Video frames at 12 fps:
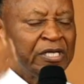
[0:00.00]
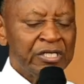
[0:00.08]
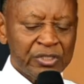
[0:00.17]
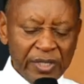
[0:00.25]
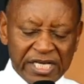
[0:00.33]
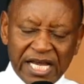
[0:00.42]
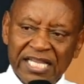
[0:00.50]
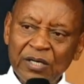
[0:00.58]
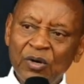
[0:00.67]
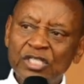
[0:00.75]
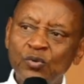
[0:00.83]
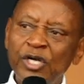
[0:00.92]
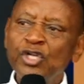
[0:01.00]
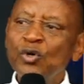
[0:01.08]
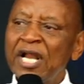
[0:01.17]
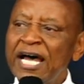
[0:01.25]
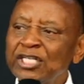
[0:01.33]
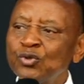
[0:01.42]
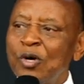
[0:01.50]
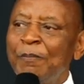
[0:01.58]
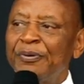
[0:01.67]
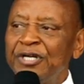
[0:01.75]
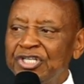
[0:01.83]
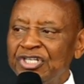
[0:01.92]
So, in other words, when you learn to
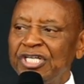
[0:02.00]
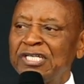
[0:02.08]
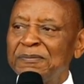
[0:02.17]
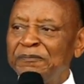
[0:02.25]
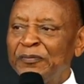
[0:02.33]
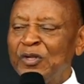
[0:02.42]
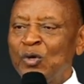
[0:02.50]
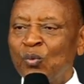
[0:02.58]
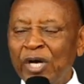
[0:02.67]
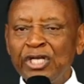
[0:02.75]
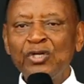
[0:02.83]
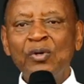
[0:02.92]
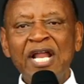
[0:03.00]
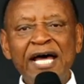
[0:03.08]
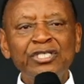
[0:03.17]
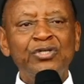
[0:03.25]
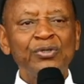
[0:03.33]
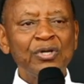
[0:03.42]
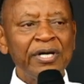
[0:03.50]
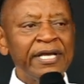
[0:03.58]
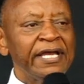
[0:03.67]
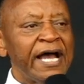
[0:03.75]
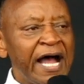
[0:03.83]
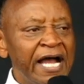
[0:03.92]
appreciate, when you learn to,
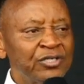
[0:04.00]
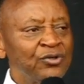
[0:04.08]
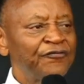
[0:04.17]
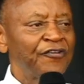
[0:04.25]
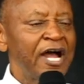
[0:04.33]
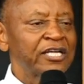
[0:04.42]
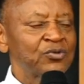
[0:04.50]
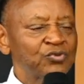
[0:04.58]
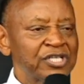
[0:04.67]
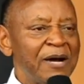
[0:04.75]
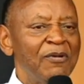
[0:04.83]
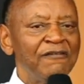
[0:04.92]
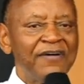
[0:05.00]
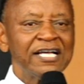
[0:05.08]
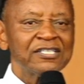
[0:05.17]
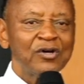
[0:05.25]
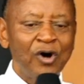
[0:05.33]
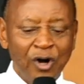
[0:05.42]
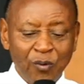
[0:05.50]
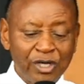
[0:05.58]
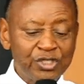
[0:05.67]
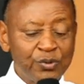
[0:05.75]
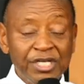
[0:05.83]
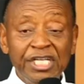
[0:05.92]
actual fact, some of us, all
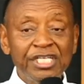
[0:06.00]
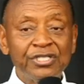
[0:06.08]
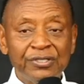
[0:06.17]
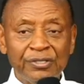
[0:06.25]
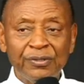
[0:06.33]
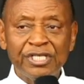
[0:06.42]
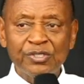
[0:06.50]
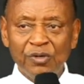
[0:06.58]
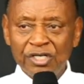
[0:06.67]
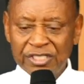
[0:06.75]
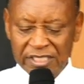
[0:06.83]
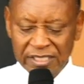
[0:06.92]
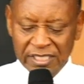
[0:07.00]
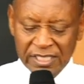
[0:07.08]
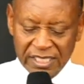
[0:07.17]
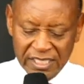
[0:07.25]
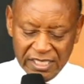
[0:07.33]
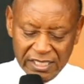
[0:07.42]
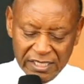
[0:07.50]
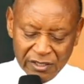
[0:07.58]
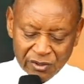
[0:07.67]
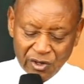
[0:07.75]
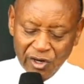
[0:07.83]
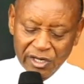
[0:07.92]
what we need to do is what uh,
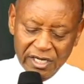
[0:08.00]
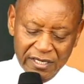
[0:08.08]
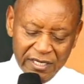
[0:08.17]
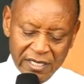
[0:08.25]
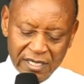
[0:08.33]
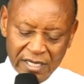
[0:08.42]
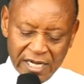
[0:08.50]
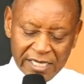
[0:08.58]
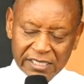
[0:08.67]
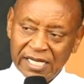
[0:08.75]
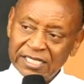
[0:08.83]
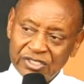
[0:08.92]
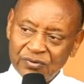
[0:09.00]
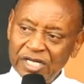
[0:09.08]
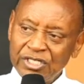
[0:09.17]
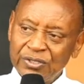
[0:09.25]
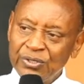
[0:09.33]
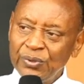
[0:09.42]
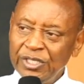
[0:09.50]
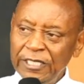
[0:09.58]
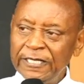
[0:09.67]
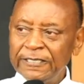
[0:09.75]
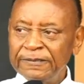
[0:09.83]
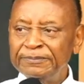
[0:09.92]
Ron has tried to do here.